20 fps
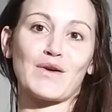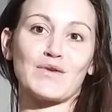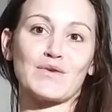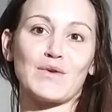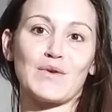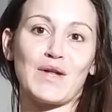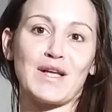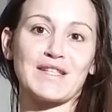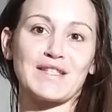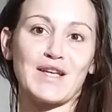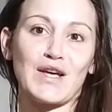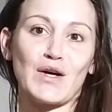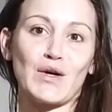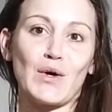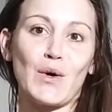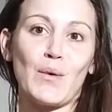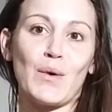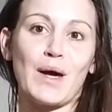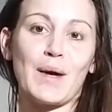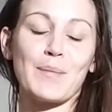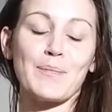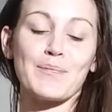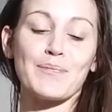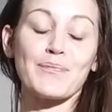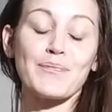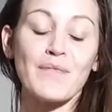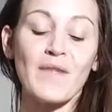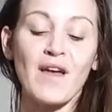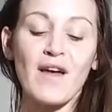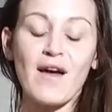So let's get going.
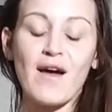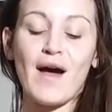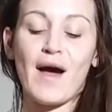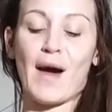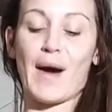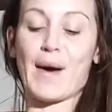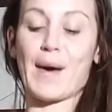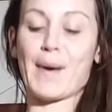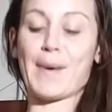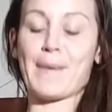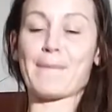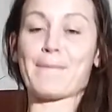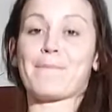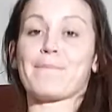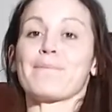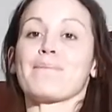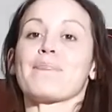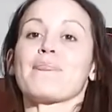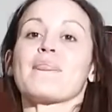We're